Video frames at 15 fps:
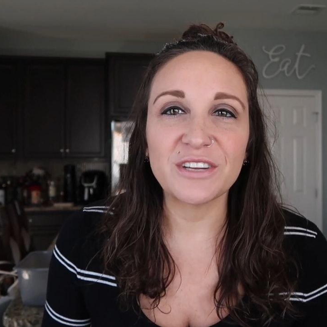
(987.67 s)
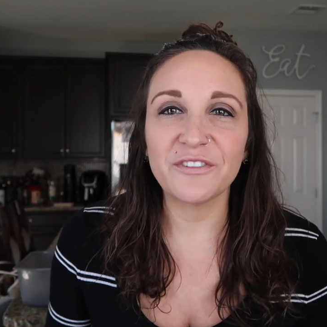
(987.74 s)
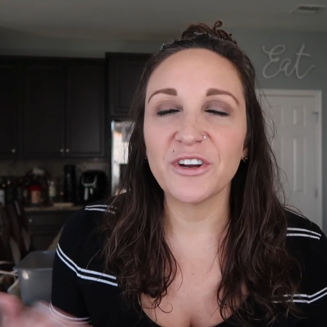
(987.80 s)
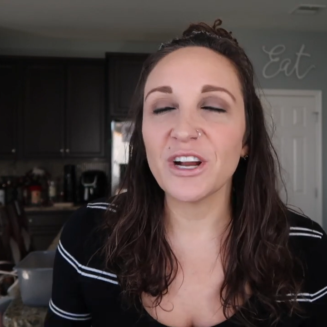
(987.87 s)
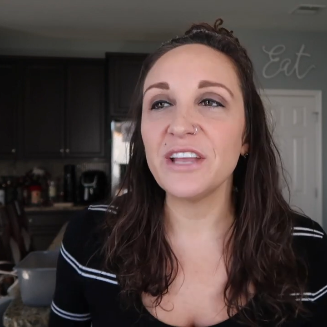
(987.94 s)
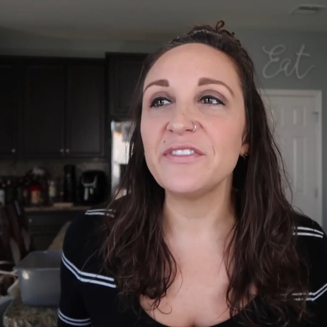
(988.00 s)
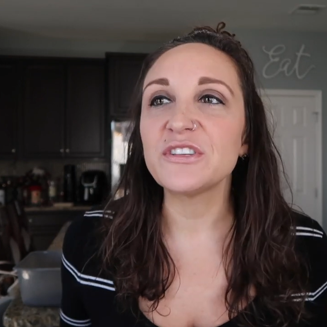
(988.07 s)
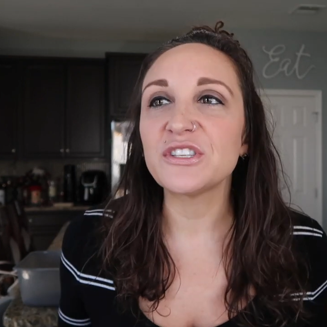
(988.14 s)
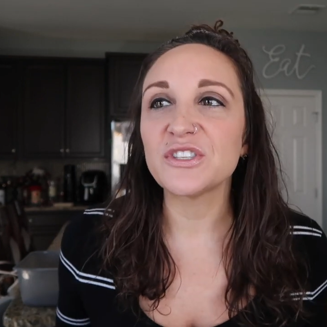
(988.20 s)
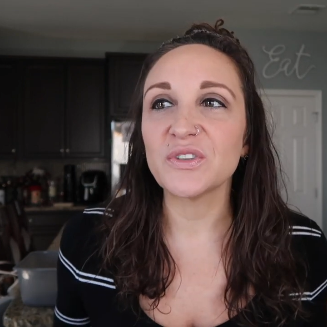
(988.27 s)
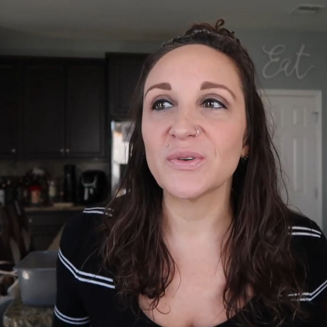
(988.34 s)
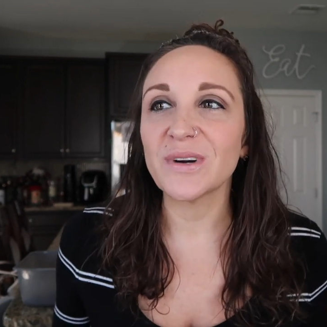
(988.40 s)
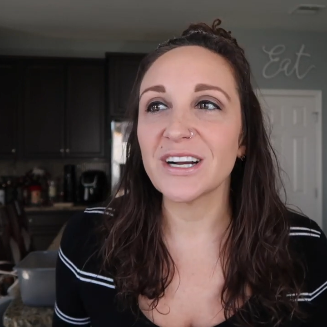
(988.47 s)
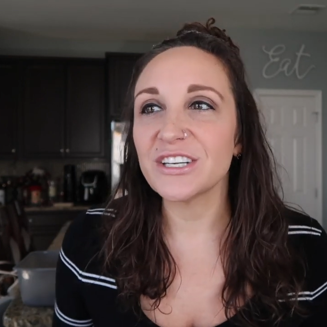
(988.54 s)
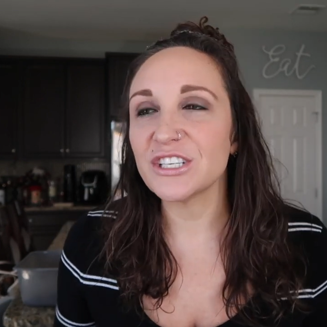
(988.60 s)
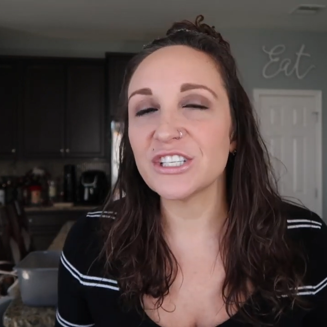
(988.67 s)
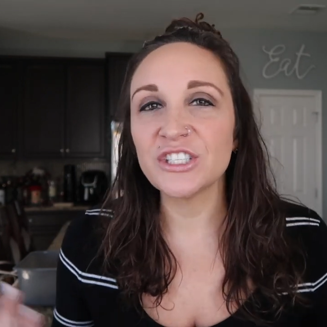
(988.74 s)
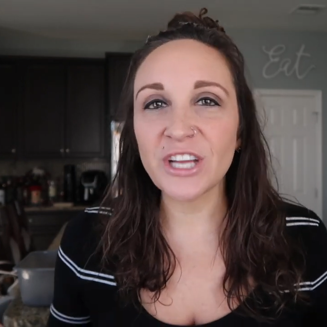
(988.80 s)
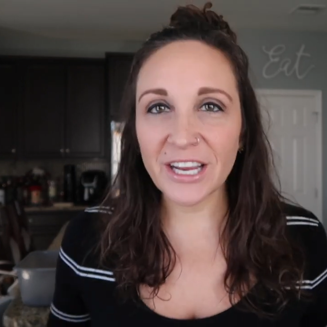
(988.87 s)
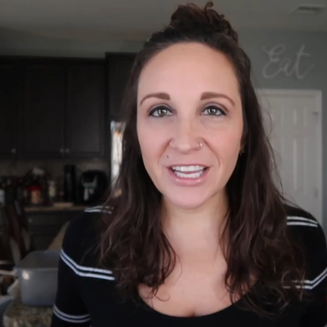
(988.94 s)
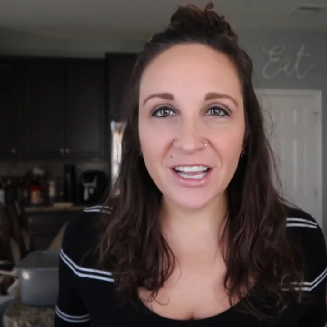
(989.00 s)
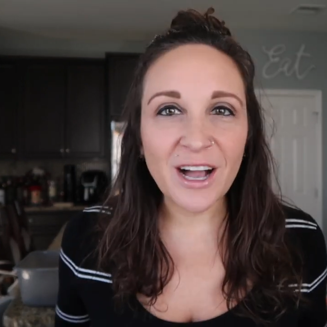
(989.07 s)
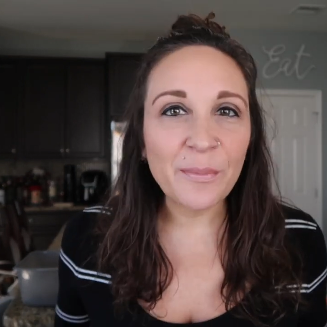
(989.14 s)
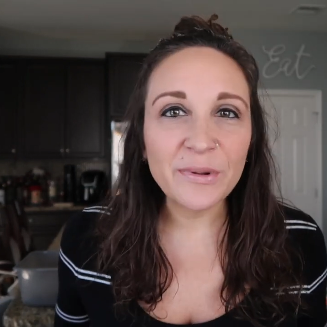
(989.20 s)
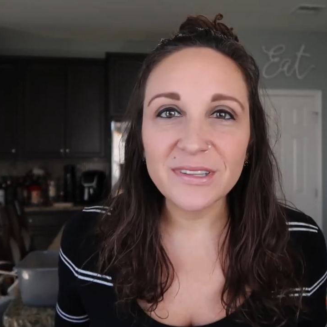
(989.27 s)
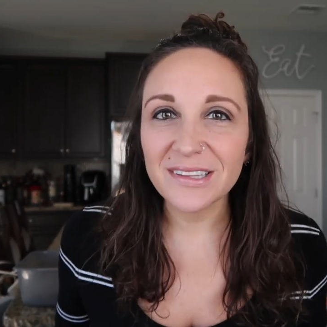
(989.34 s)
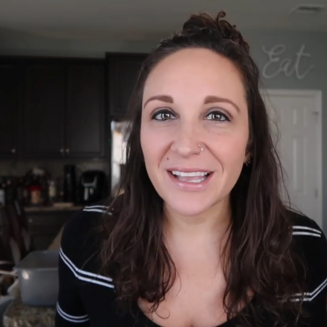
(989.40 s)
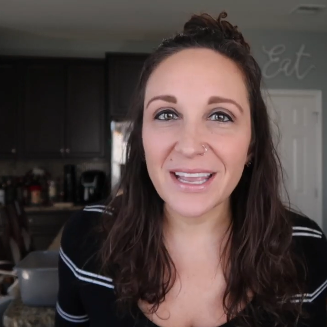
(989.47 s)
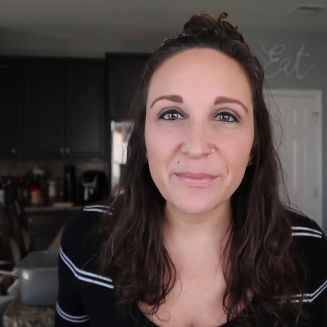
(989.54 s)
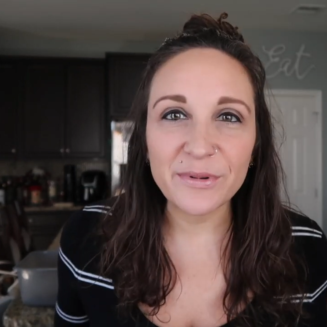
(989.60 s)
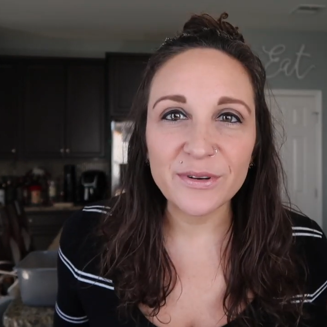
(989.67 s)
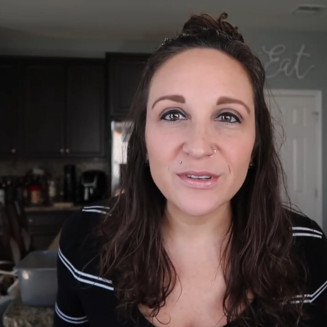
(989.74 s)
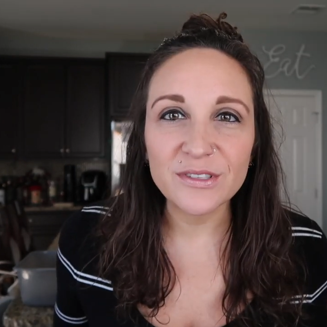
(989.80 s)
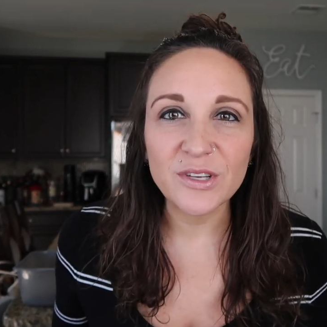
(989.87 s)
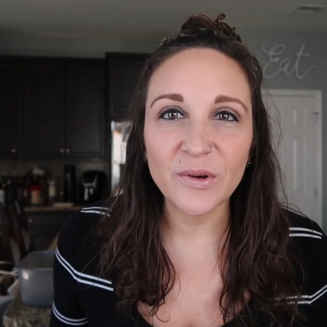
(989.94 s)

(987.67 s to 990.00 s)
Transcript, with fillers: If you're in the store, just check a couple labels,